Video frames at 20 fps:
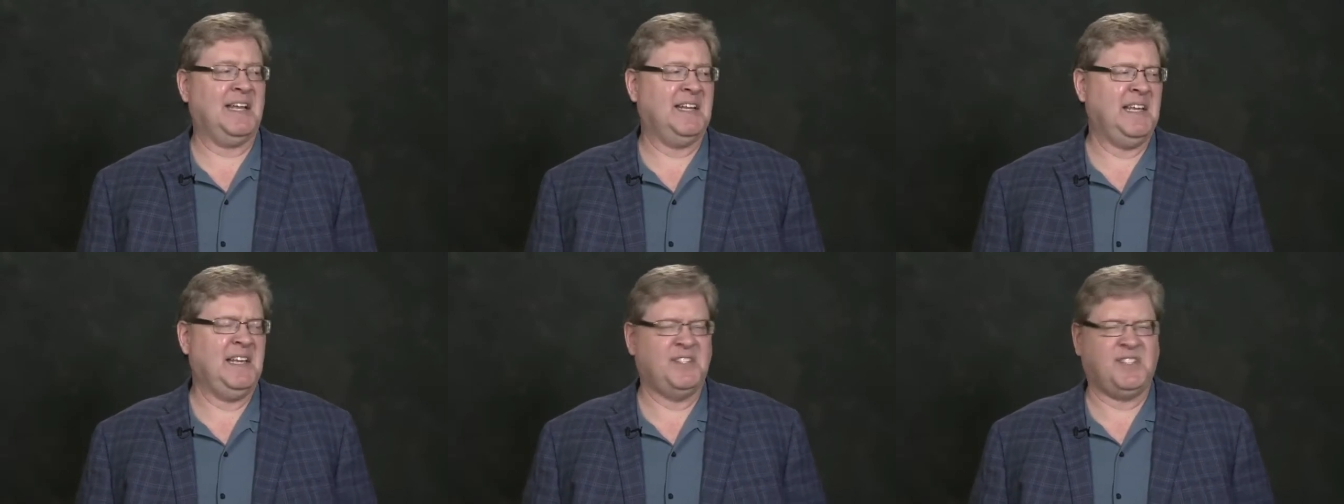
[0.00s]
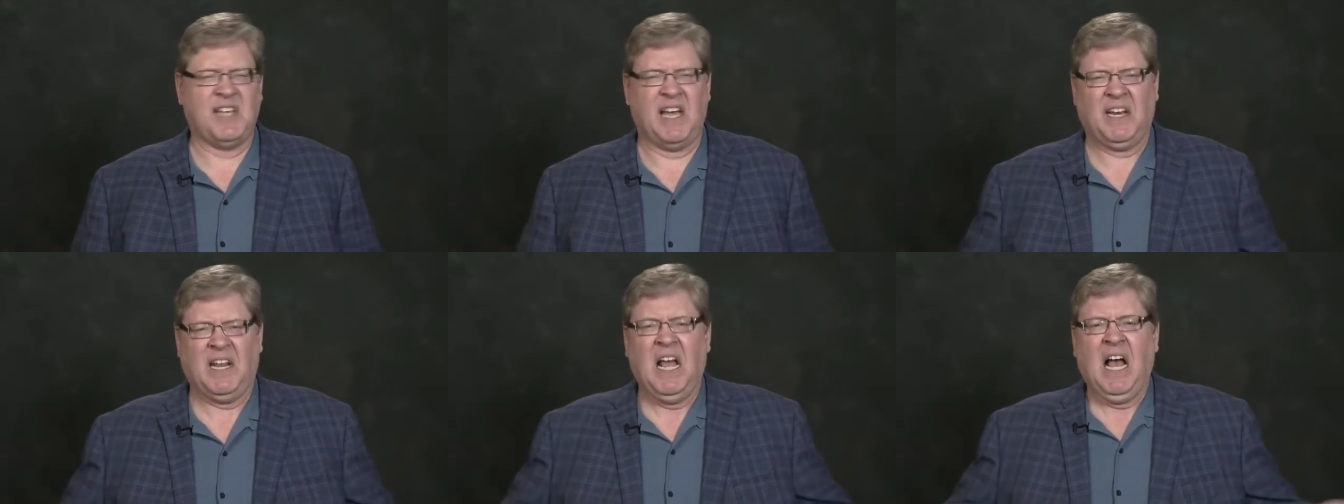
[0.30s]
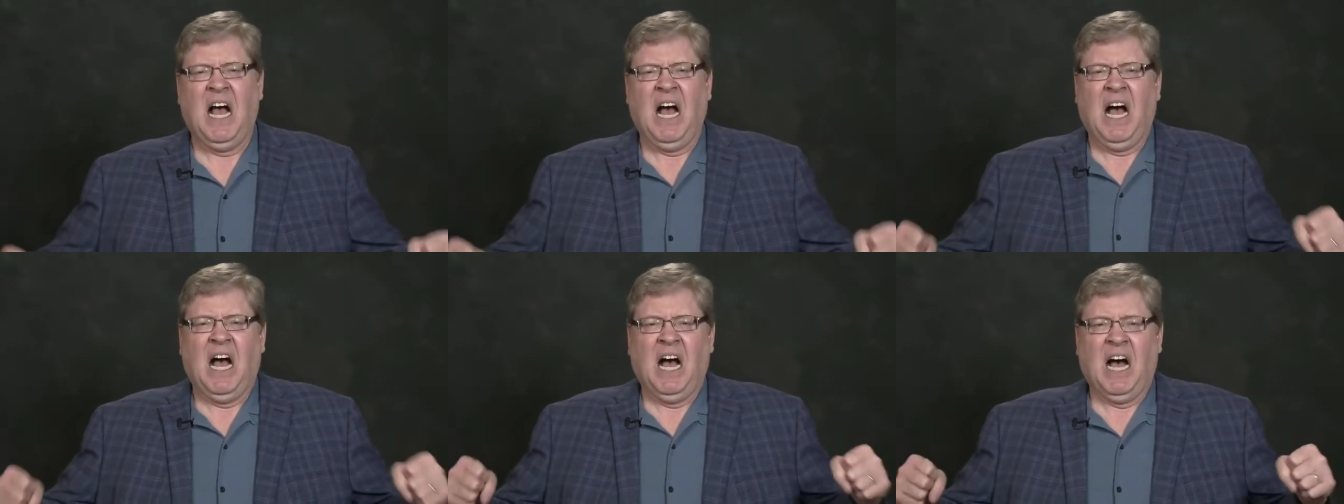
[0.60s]
And he said,
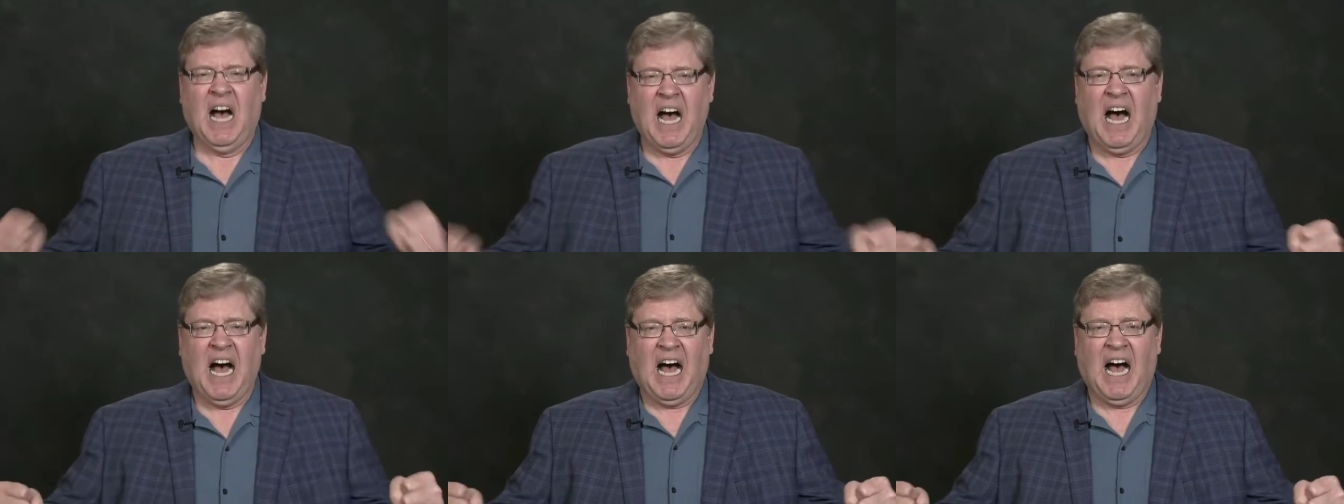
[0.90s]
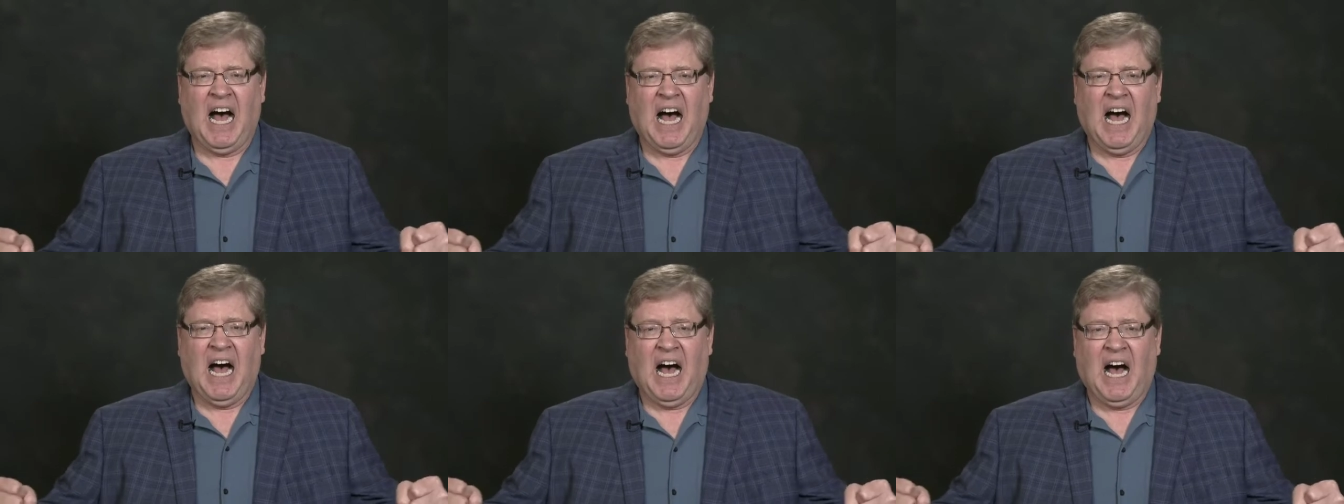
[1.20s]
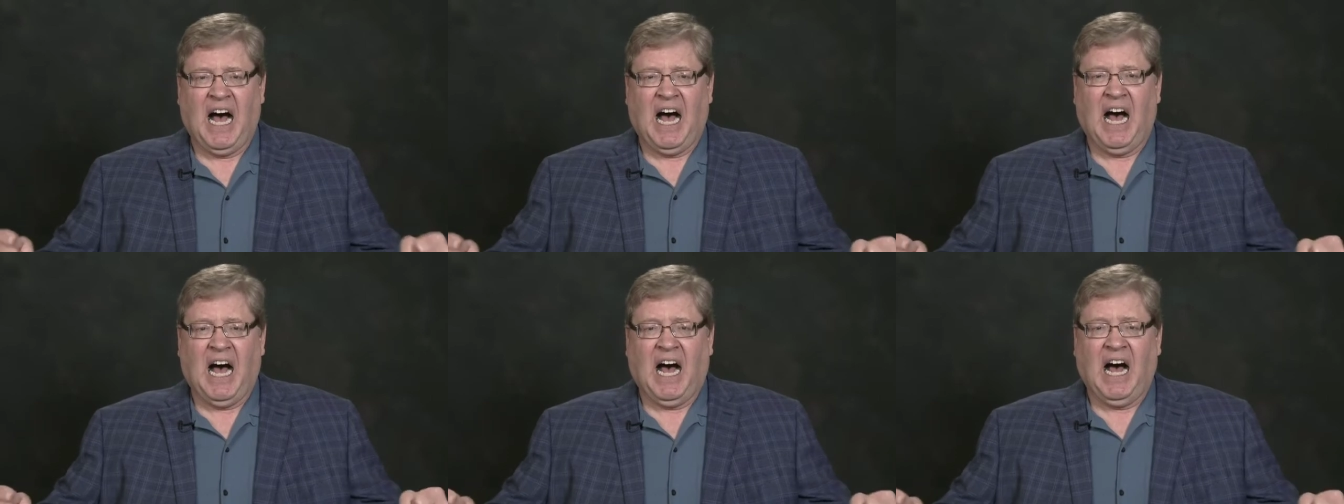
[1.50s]

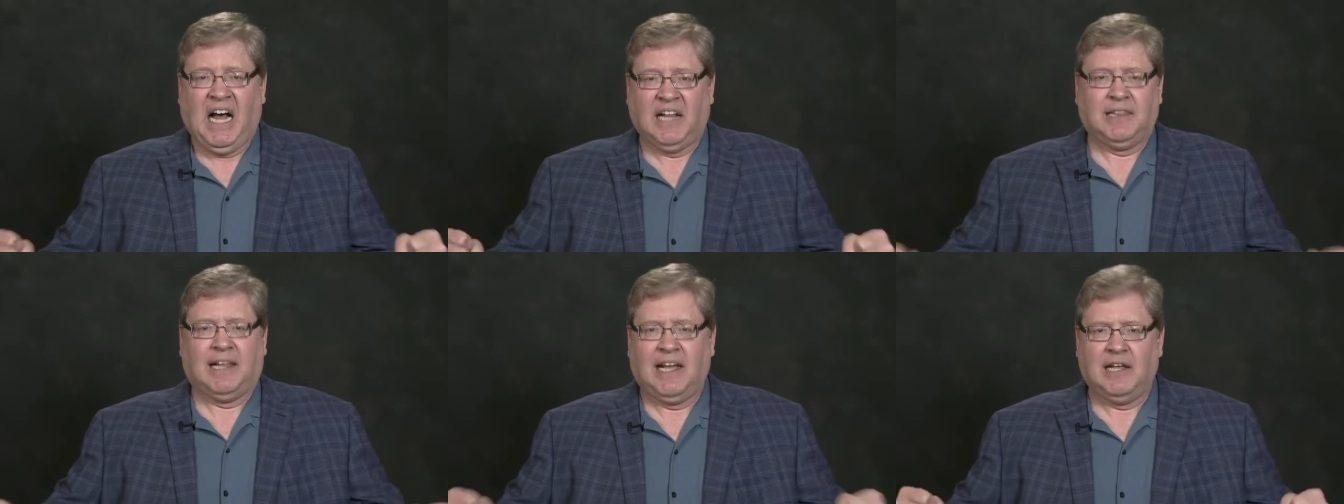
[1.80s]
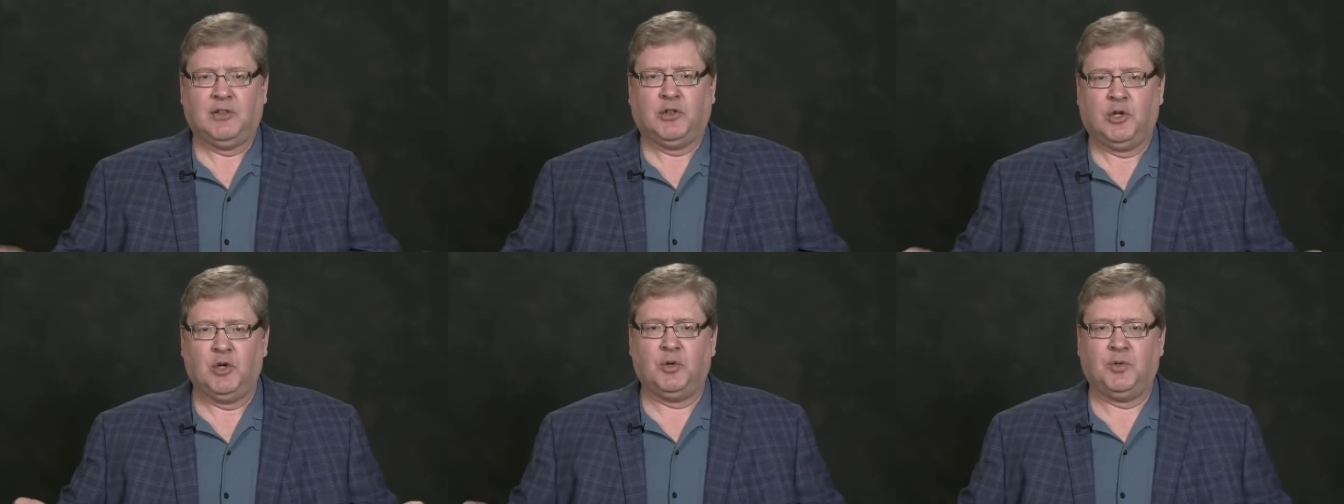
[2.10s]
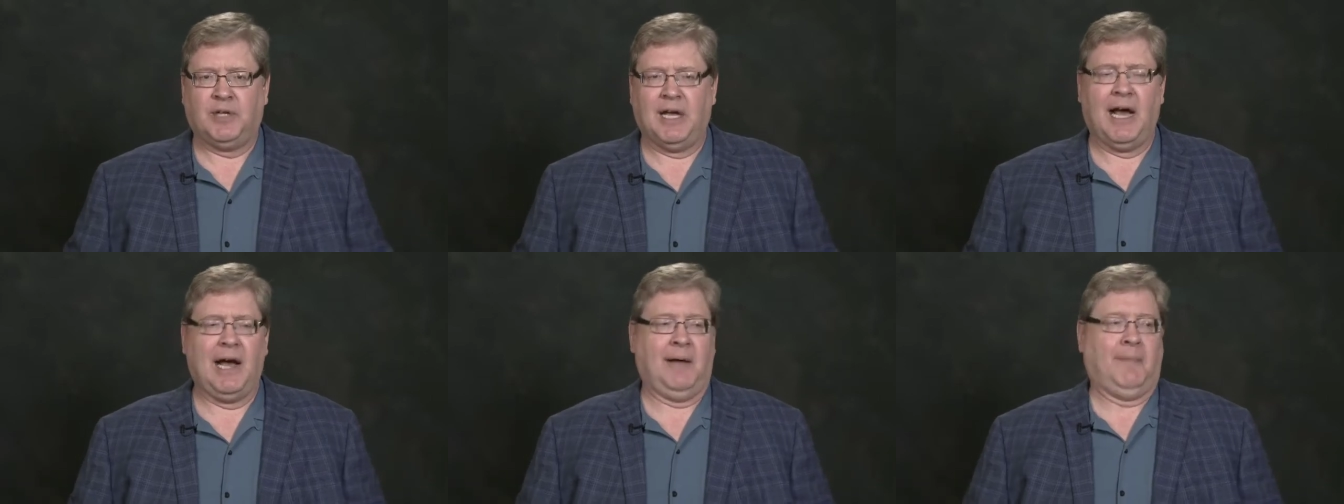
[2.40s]

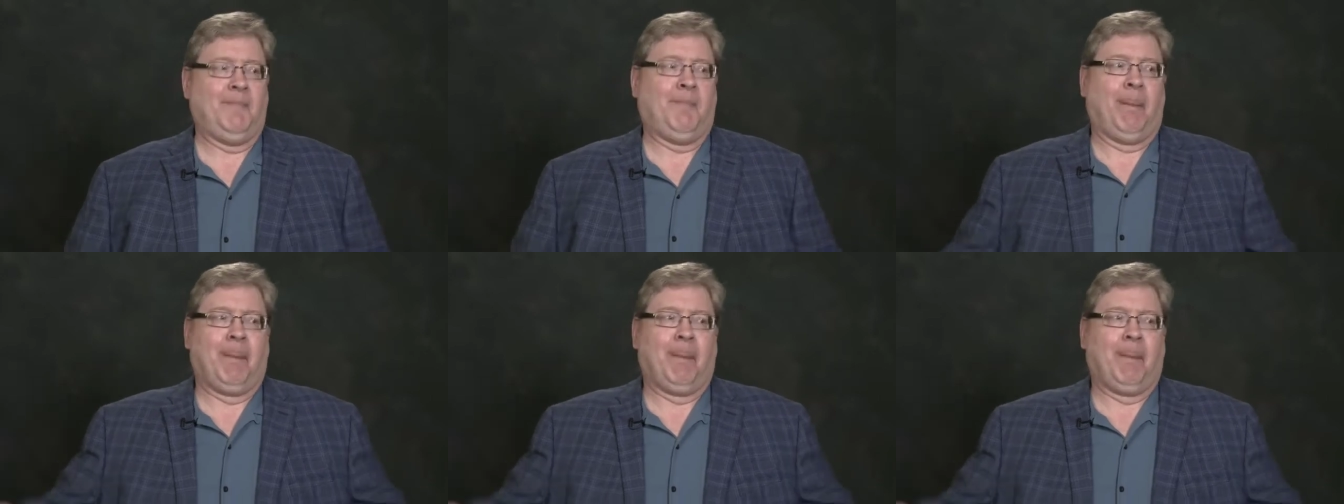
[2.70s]
Hallelujah,